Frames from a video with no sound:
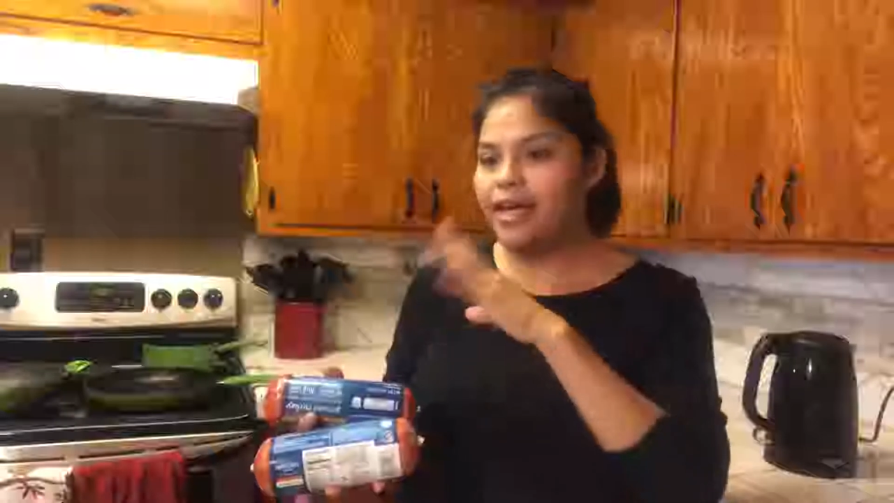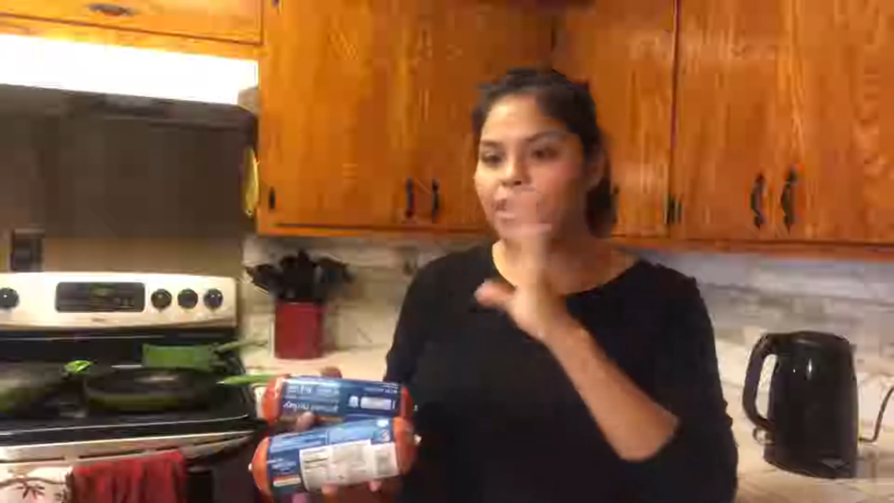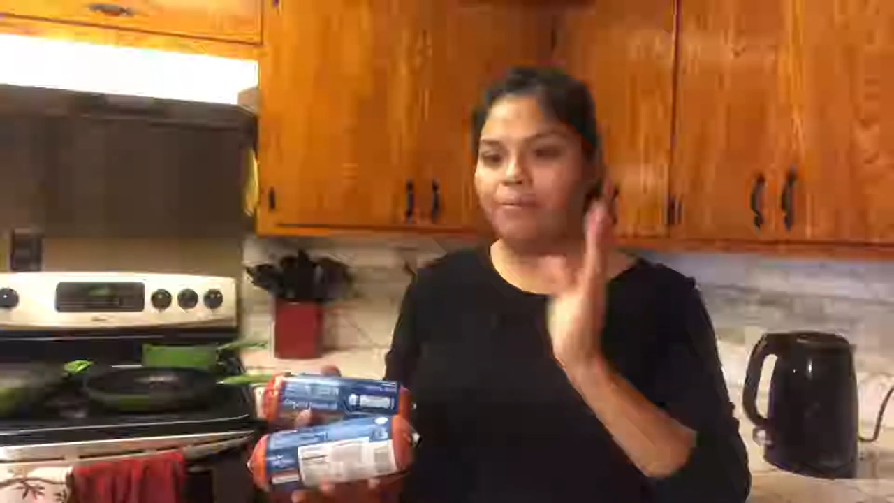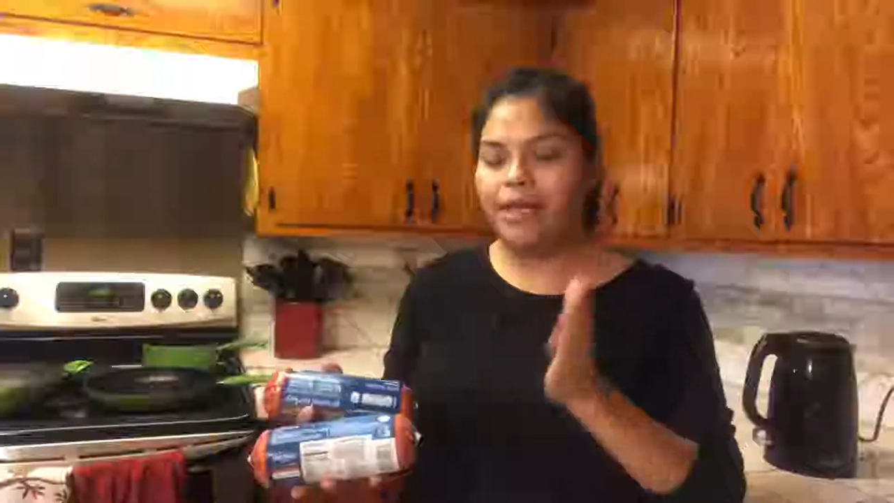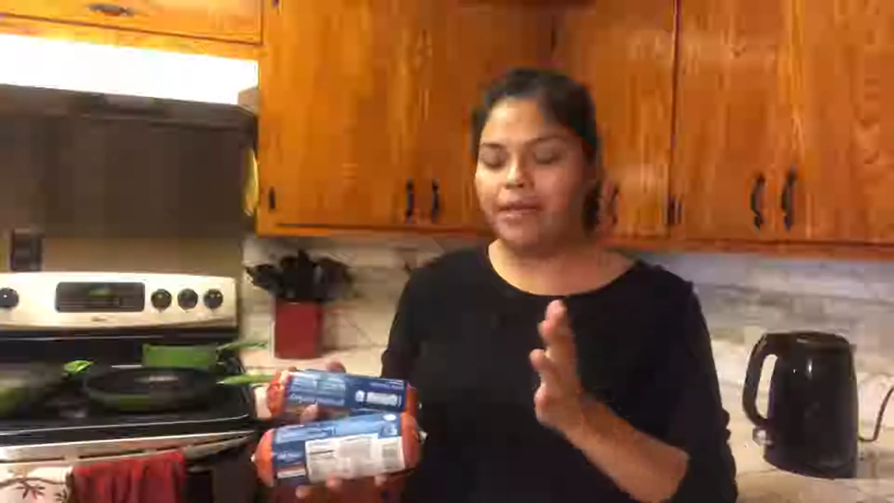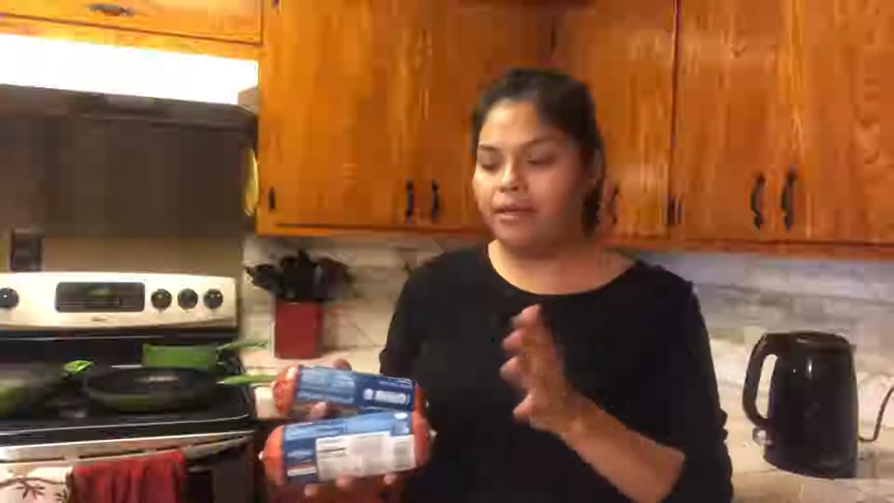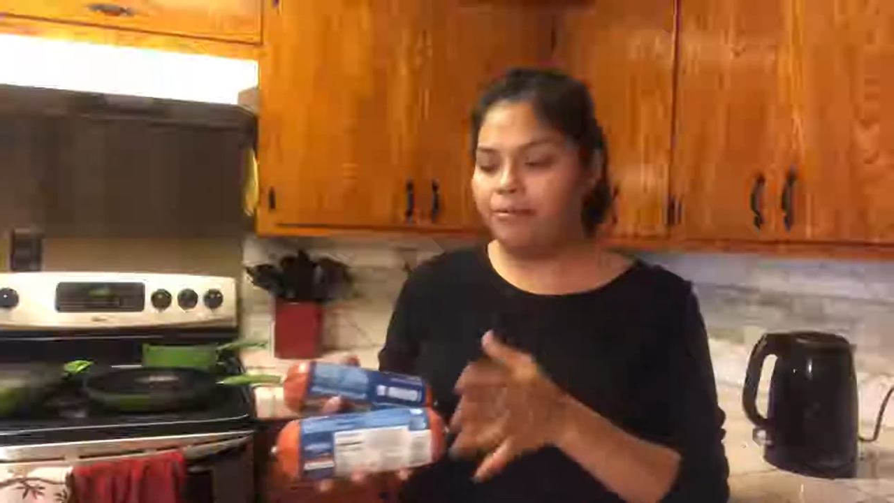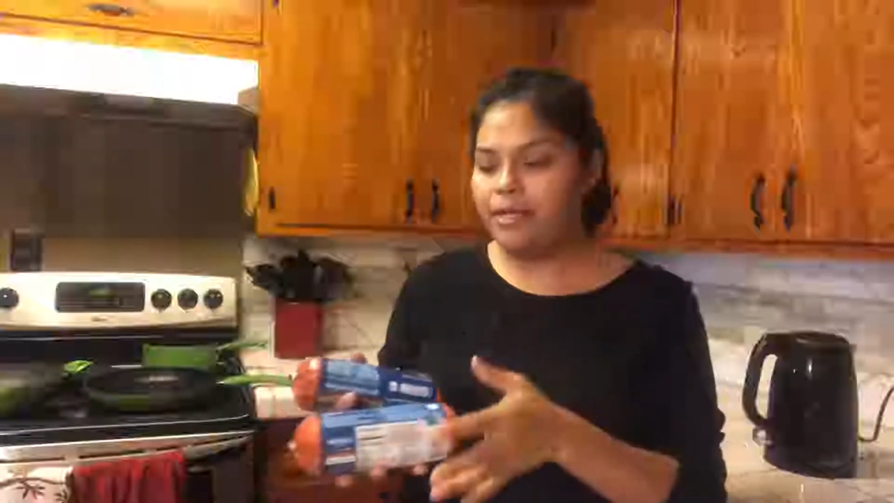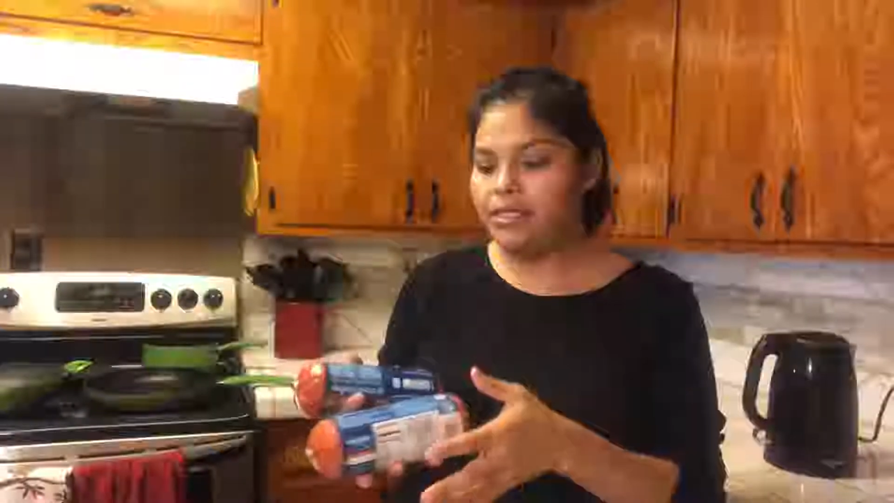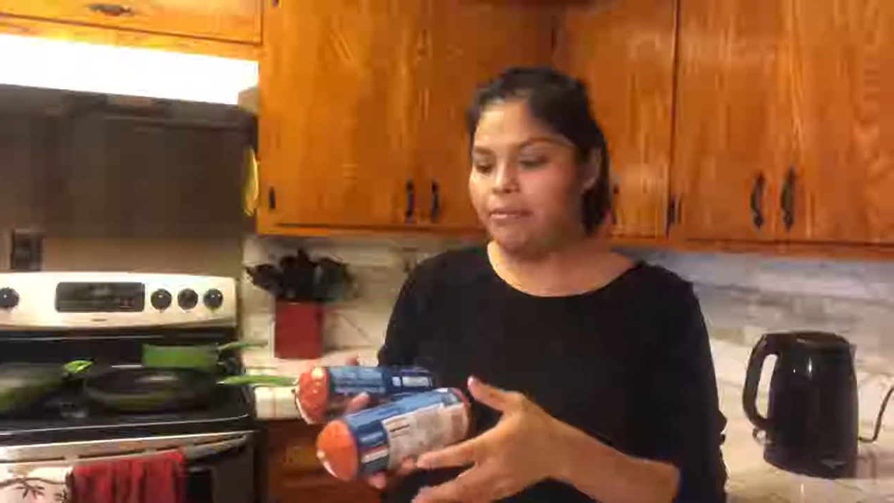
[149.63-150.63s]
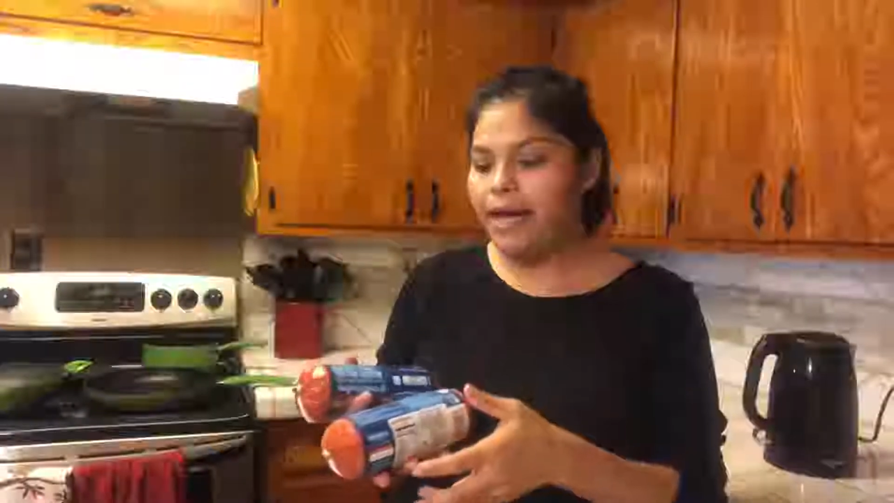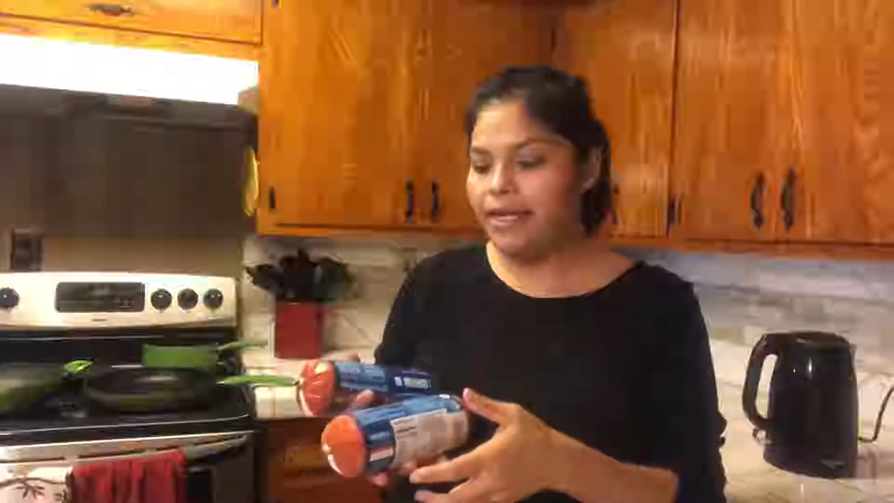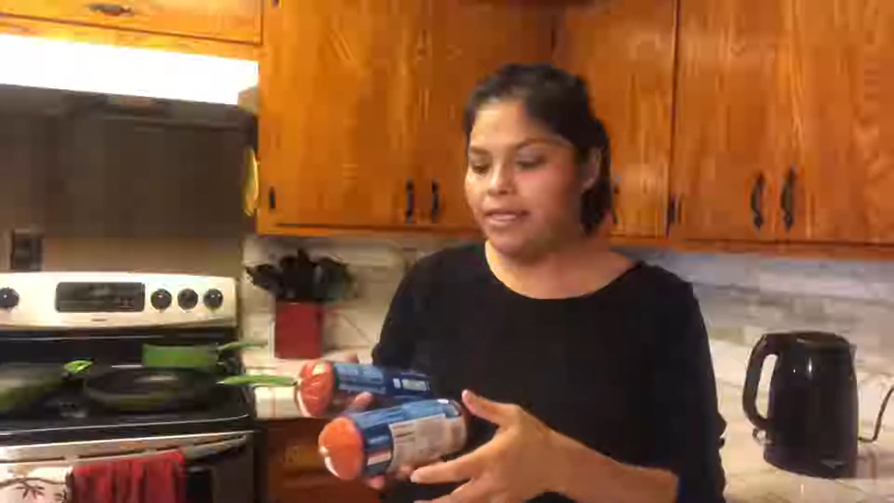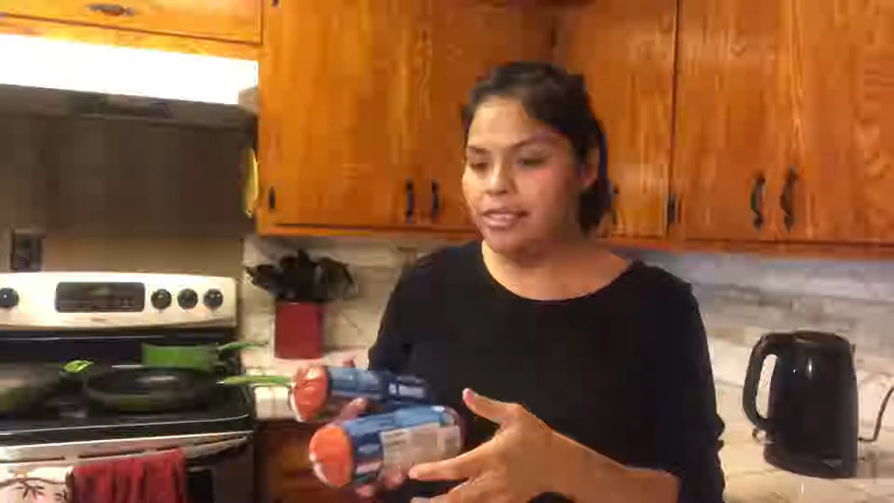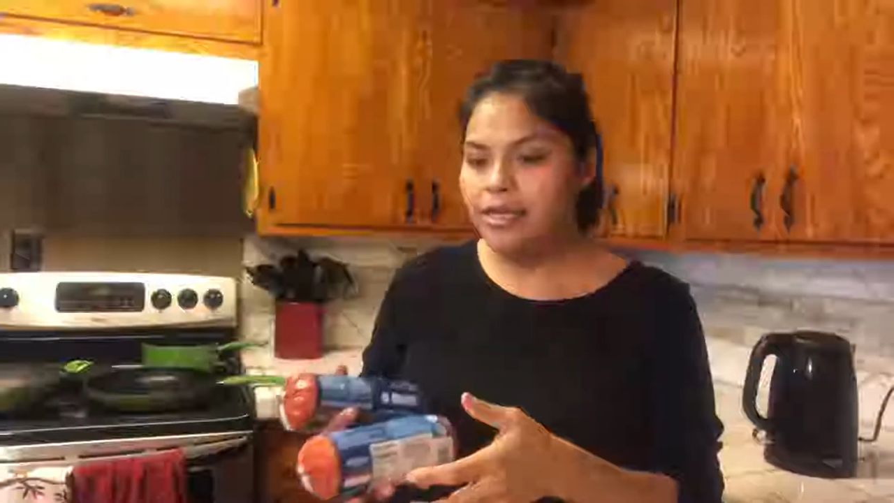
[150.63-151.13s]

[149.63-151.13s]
and I'll make them into patties.